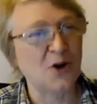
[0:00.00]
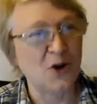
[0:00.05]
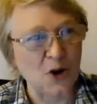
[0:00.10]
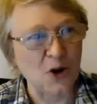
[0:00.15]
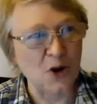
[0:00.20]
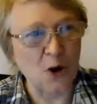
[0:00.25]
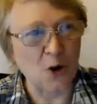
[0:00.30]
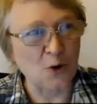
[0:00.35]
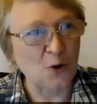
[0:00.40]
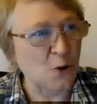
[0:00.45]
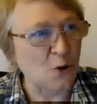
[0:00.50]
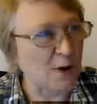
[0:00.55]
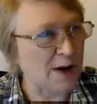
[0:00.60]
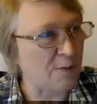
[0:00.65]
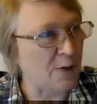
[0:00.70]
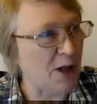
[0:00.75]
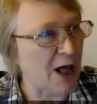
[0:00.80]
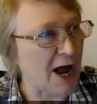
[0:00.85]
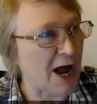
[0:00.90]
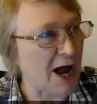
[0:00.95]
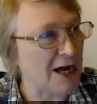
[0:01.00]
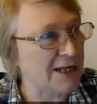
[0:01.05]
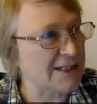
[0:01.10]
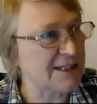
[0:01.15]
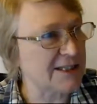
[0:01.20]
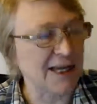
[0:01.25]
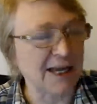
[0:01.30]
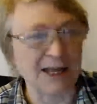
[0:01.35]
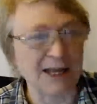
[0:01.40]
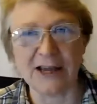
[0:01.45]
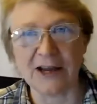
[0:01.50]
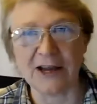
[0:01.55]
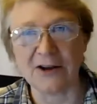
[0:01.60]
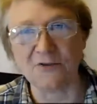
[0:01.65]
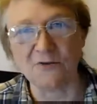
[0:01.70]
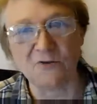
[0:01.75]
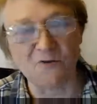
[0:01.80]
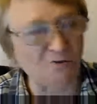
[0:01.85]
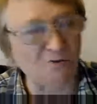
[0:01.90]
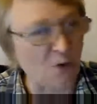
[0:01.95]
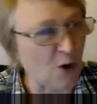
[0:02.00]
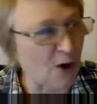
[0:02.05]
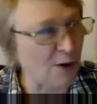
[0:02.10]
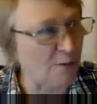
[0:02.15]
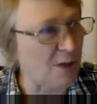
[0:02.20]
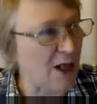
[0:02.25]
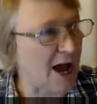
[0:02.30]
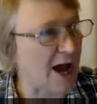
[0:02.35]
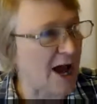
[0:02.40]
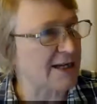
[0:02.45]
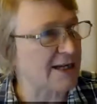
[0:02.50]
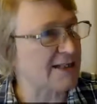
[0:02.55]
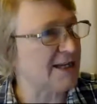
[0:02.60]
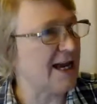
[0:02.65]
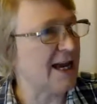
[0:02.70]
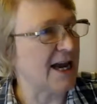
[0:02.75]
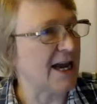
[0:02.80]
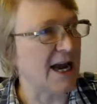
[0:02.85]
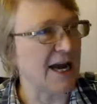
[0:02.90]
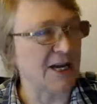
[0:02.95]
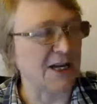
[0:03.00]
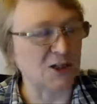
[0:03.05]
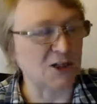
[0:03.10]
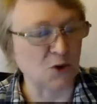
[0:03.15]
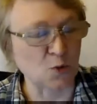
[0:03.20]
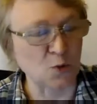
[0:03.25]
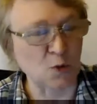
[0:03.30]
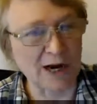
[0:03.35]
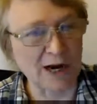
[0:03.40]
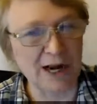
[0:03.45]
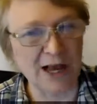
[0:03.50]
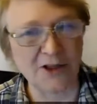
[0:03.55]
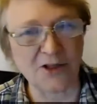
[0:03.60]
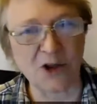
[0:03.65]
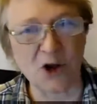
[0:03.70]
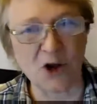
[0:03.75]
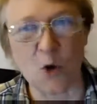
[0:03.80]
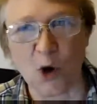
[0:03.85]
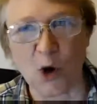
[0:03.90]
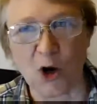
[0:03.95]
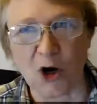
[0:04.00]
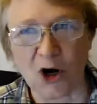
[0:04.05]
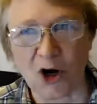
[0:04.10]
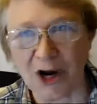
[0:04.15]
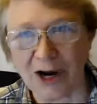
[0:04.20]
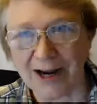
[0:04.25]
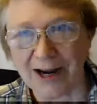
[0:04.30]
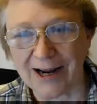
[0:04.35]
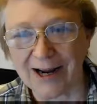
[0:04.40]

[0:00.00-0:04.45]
Go 3 blocks, then 4 blocks, and it's right on the corner.